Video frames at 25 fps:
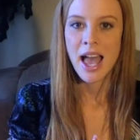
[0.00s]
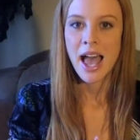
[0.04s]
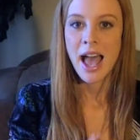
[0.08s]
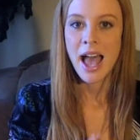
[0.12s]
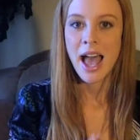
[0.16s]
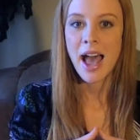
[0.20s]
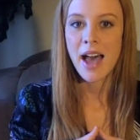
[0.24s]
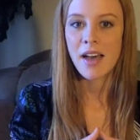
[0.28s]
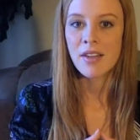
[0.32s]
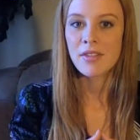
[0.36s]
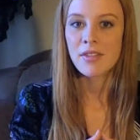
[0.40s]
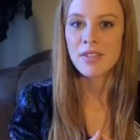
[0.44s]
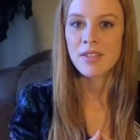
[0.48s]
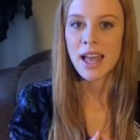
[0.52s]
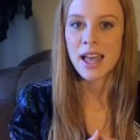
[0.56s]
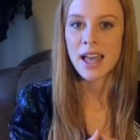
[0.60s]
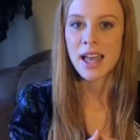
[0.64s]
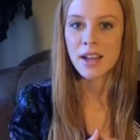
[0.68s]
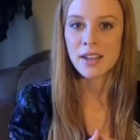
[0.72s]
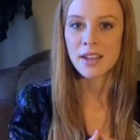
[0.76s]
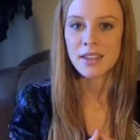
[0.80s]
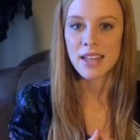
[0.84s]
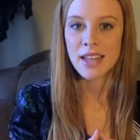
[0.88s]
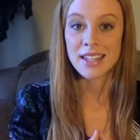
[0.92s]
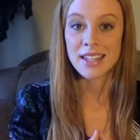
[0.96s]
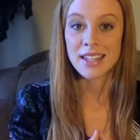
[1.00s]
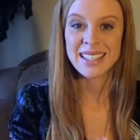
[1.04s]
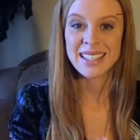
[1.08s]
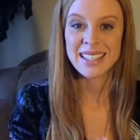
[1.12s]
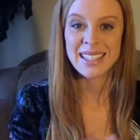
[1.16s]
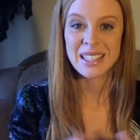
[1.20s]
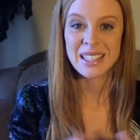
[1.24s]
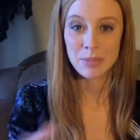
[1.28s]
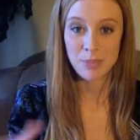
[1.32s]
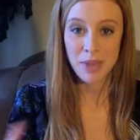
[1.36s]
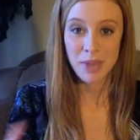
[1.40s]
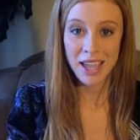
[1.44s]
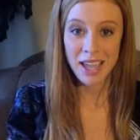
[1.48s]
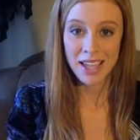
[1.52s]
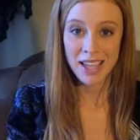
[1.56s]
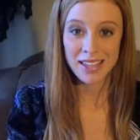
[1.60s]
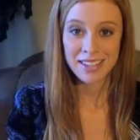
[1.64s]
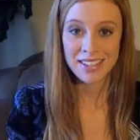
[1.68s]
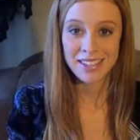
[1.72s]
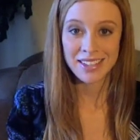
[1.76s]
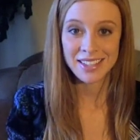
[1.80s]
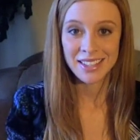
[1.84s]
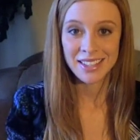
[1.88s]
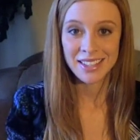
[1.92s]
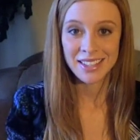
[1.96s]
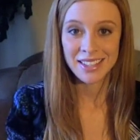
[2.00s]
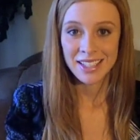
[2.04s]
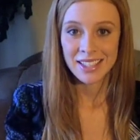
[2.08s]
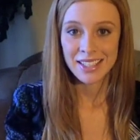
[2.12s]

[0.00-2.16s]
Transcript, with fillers: have that that space